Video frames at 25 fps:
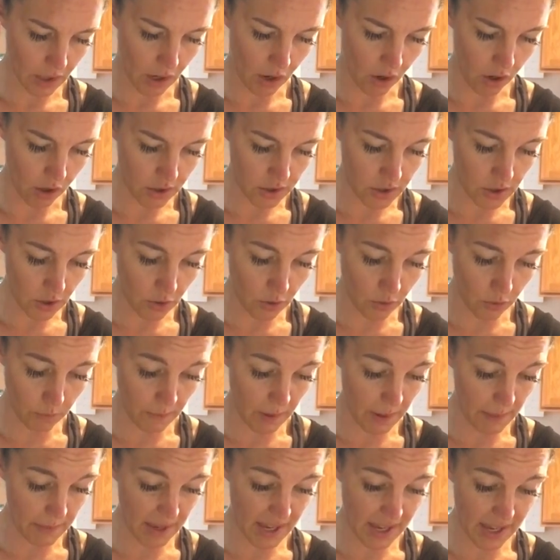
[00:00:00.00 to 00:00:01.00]
Also,
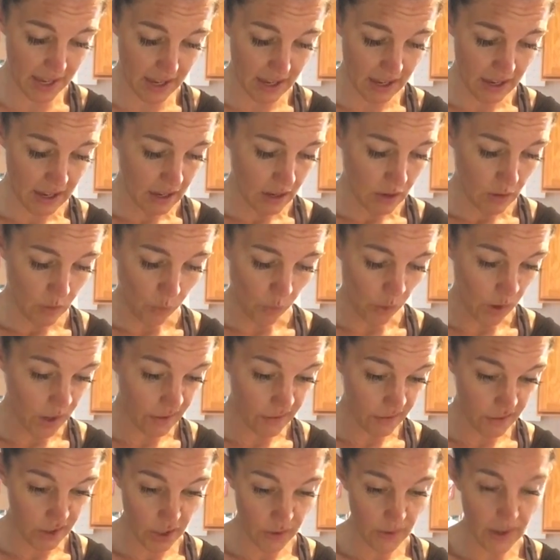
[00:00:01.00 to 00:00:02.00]
maybe
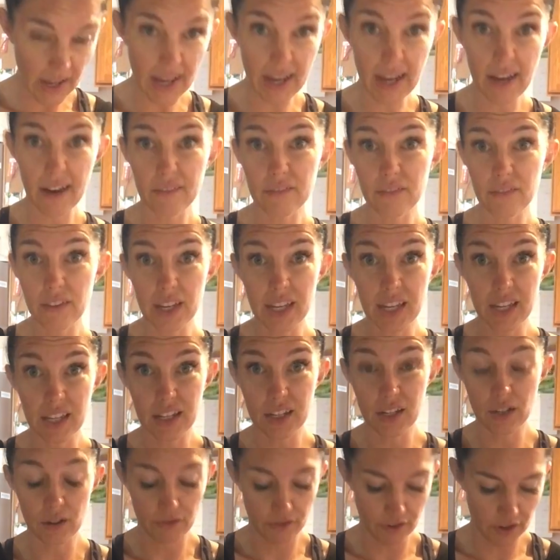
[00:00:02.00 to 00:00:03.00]
whatever you have
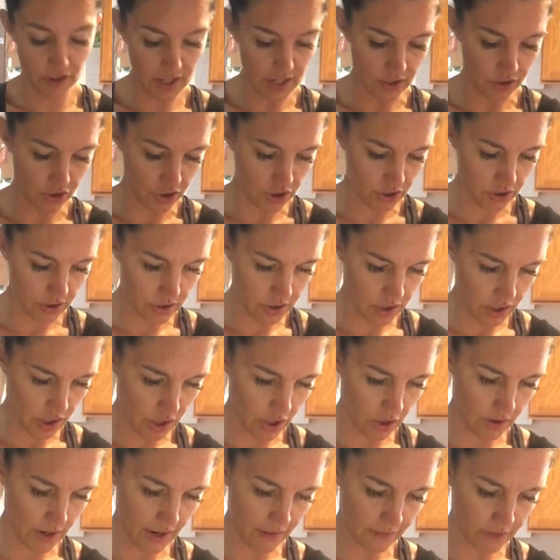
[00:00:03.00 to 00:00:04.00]
in your fridge, so you
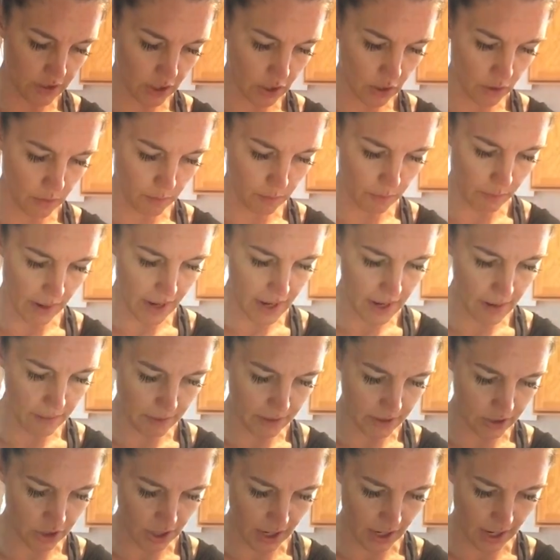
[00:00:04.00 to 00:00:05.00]
don't have to go buy a
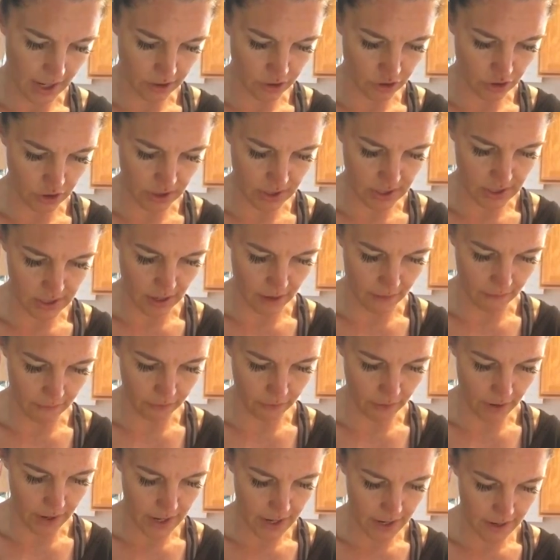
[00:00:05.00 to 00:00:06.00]
bunch of extra stuff,
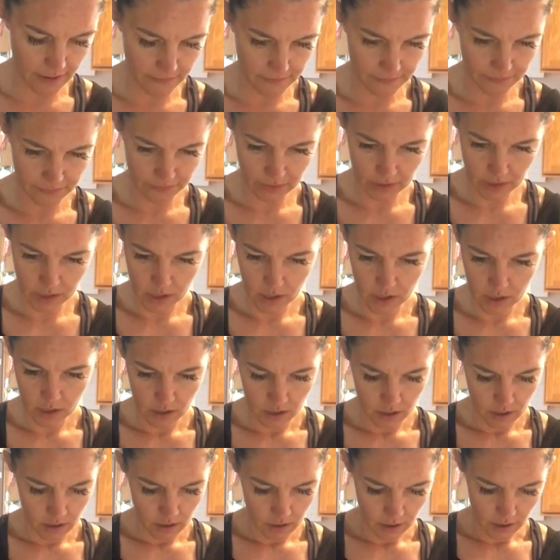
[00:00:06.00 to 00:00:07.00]
right?
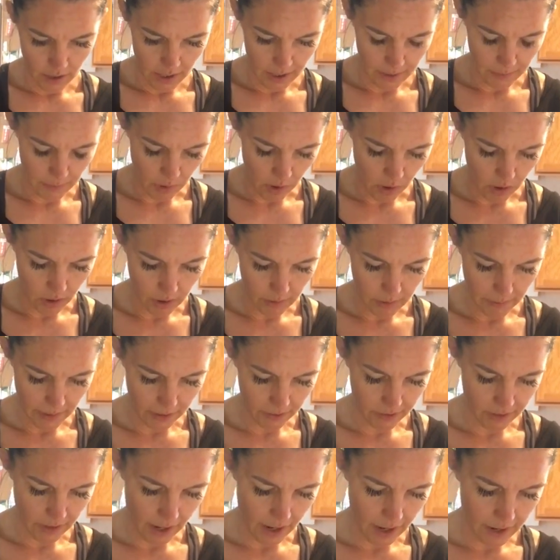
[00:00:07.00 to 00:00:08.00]
I am all
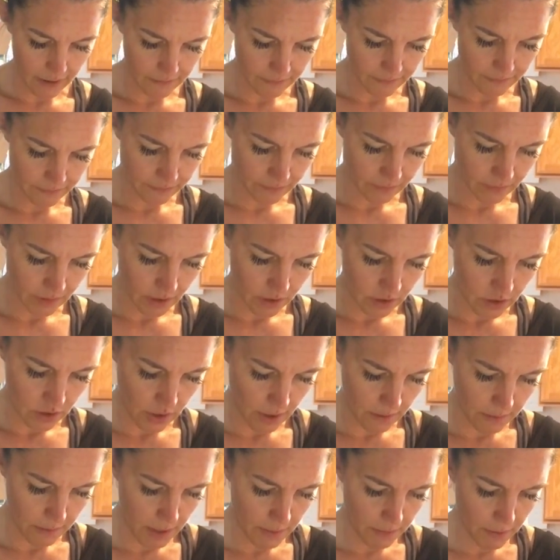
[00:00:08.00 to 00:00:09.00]
about that. So
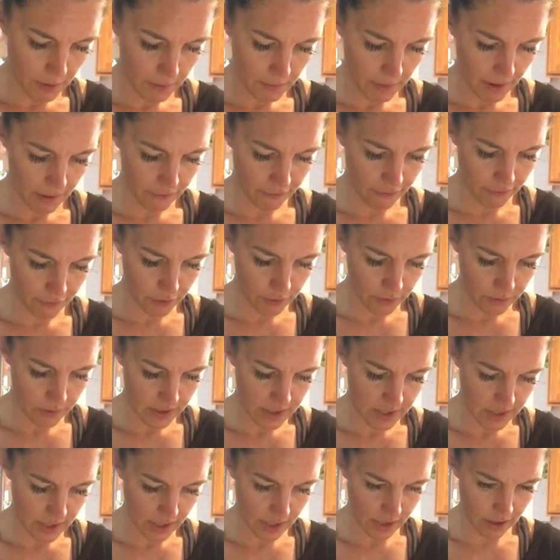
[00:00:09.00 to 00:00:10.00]
I'm gonna put my
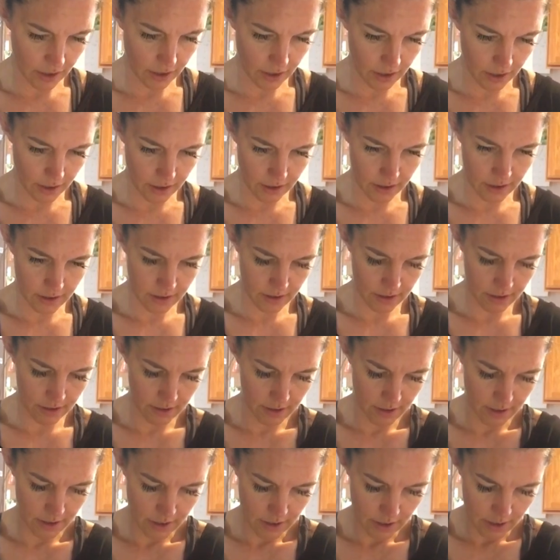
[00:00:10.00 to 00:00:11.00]
fruits here,
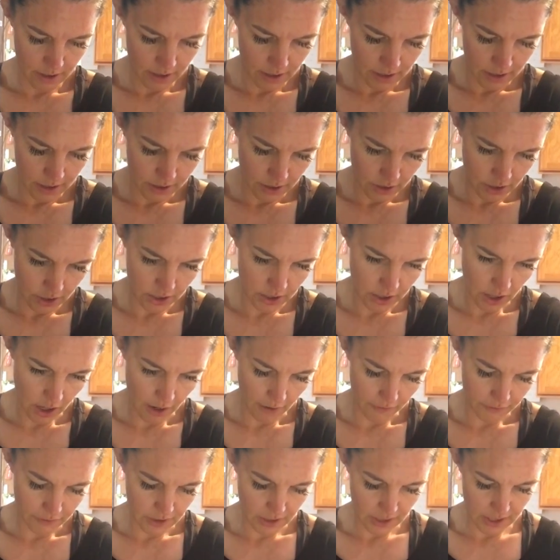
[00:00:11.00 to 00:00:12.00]
just
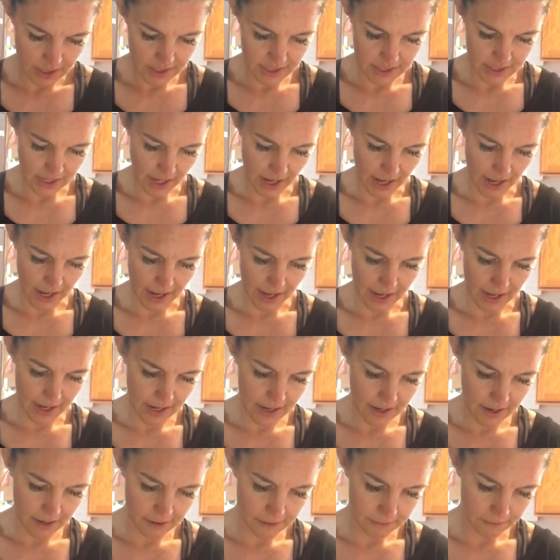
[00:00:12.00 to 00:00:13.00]
off to the
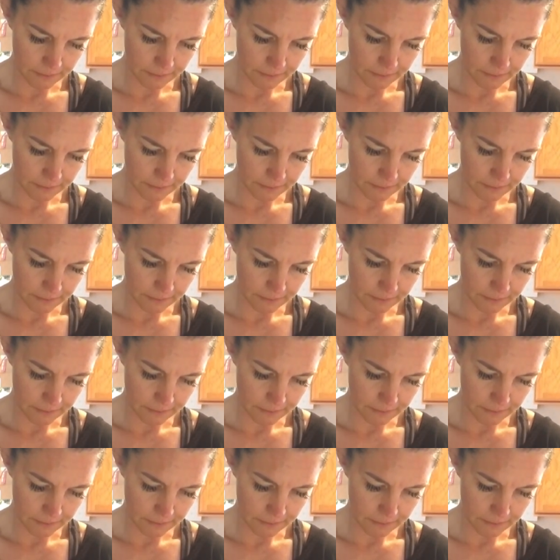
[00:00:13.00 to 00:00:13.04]
side,